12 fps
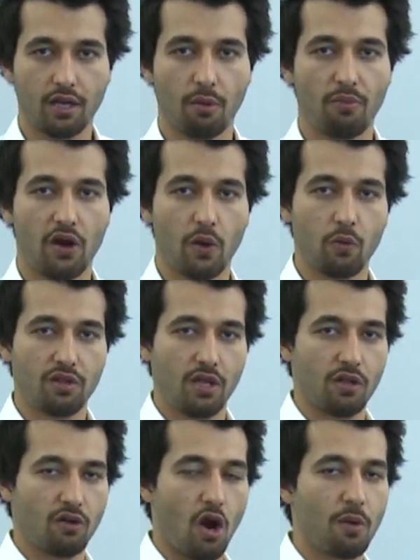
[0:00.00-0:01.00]
comparing with
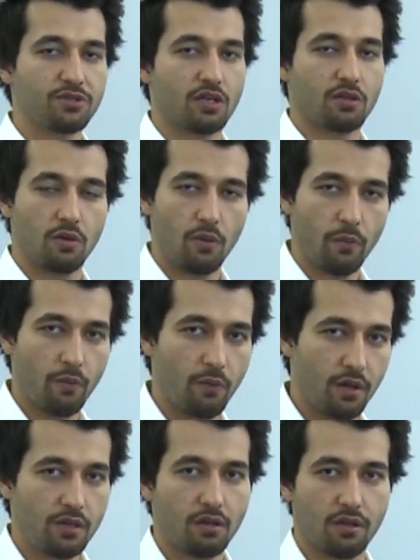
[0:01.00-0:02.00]
the other object
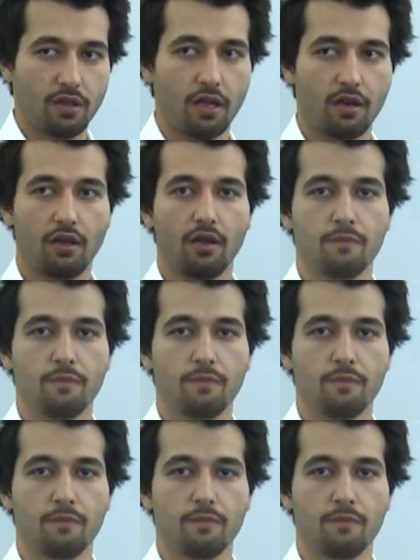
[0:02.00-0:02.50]
in the scene.